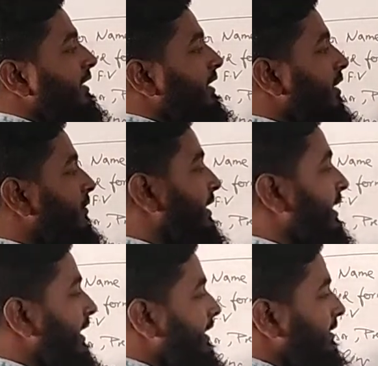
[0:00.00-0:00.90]
Now
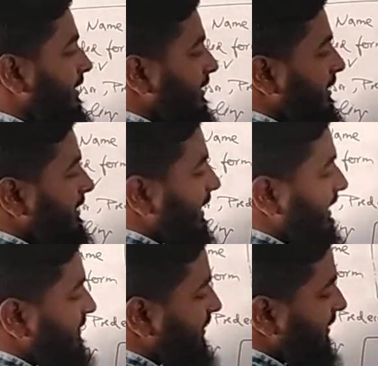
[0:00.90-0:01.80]

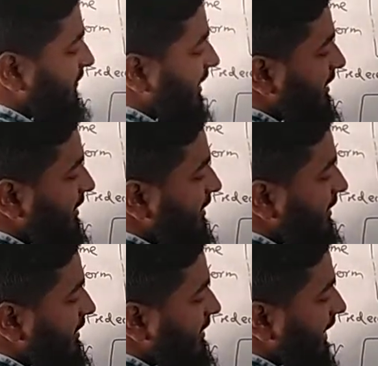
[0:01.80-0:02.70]
895.
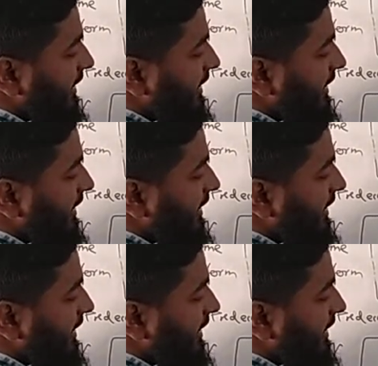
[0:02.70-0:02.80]
800.